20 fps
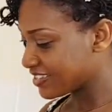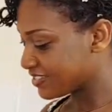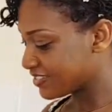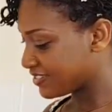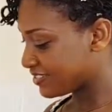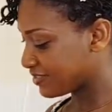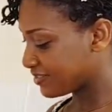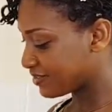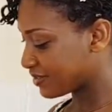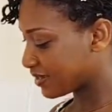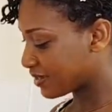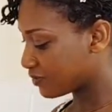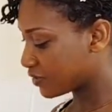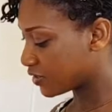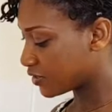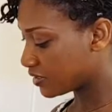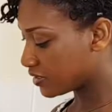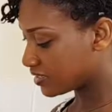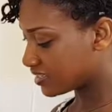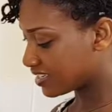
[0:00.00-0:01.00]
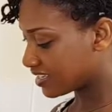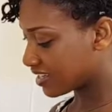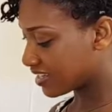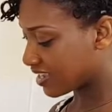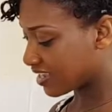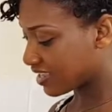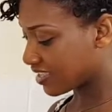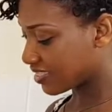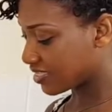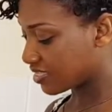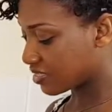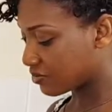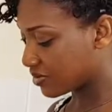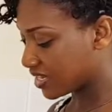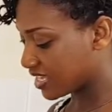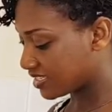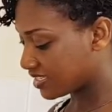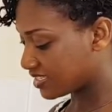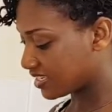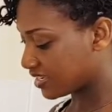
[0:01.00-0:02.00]
So I'm using 3
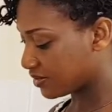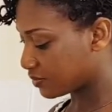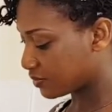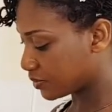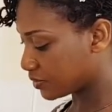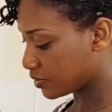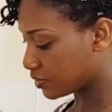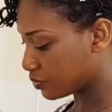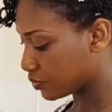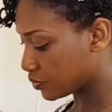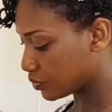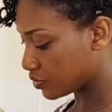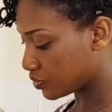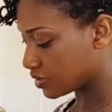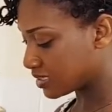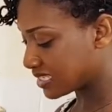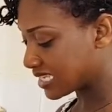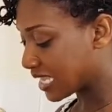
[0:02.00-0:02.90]
tablespoons,